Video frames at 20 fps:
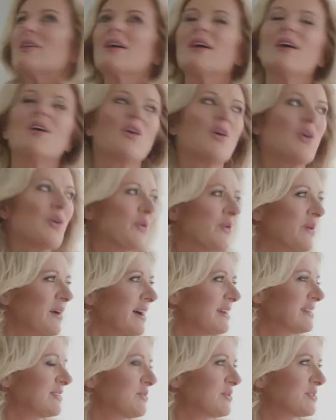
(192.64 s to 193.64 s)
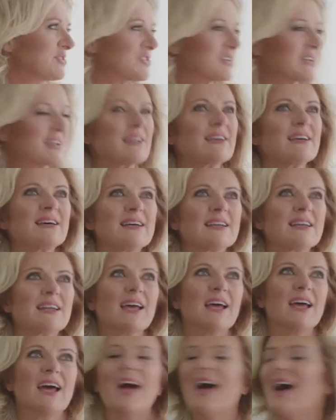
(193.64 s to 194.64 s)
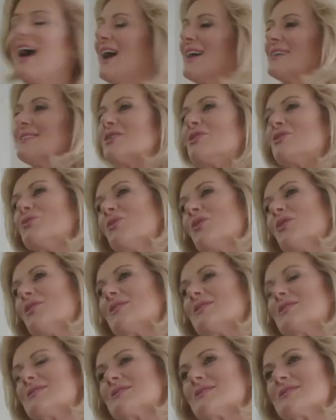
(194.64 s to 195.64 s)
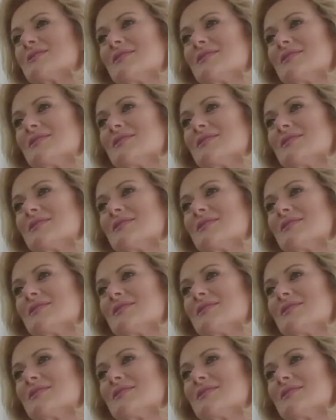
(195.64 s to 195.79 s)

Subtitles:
is challenging. I'm really grateful for